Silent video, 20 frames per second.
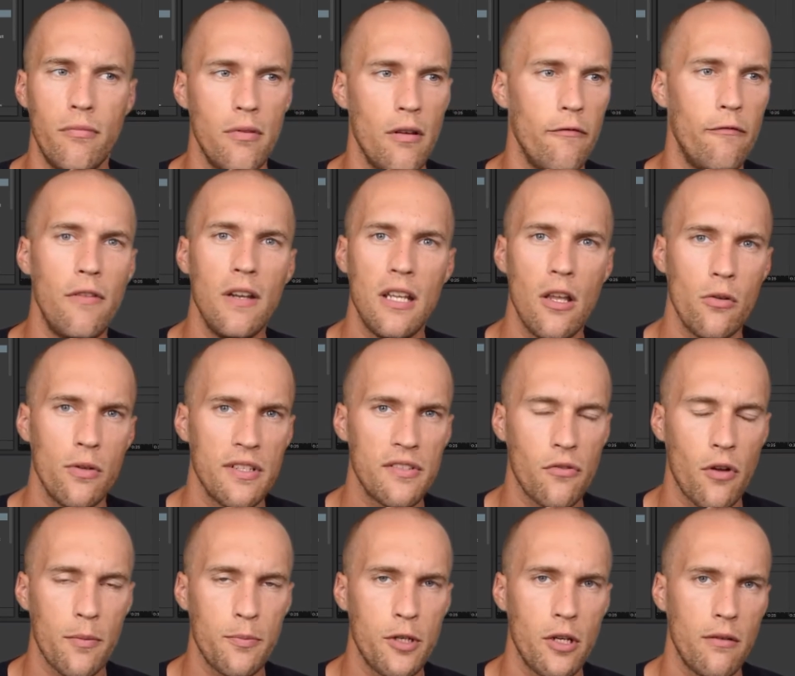video
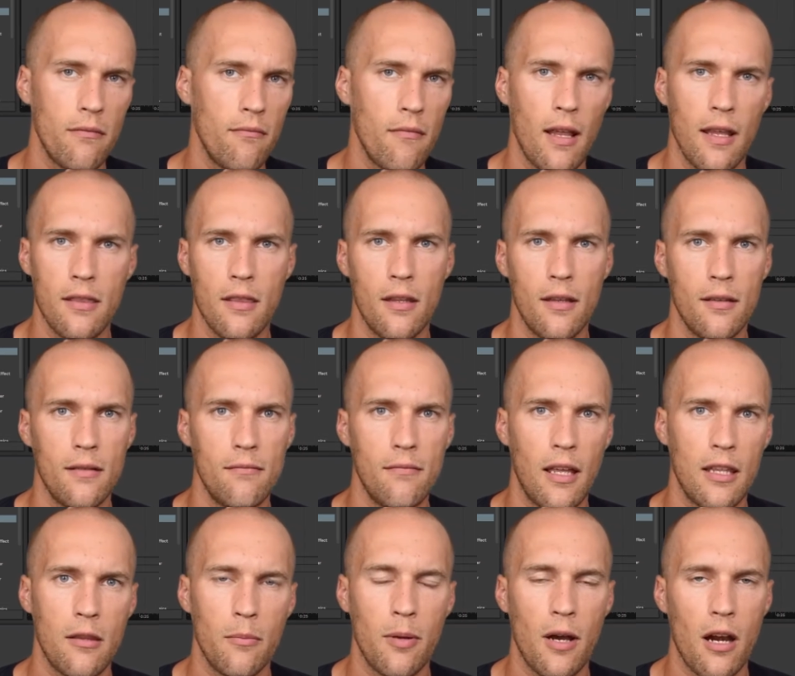description at
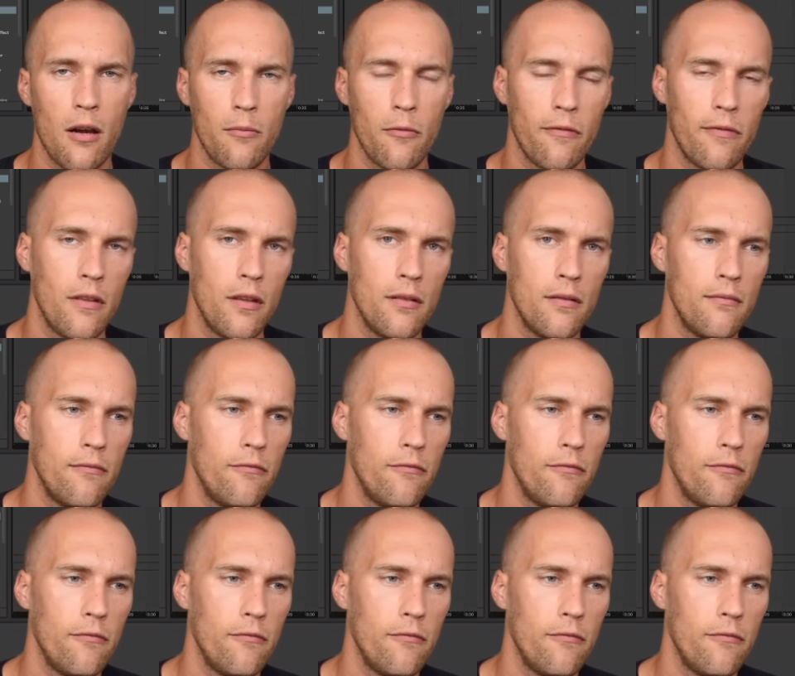the bottom of the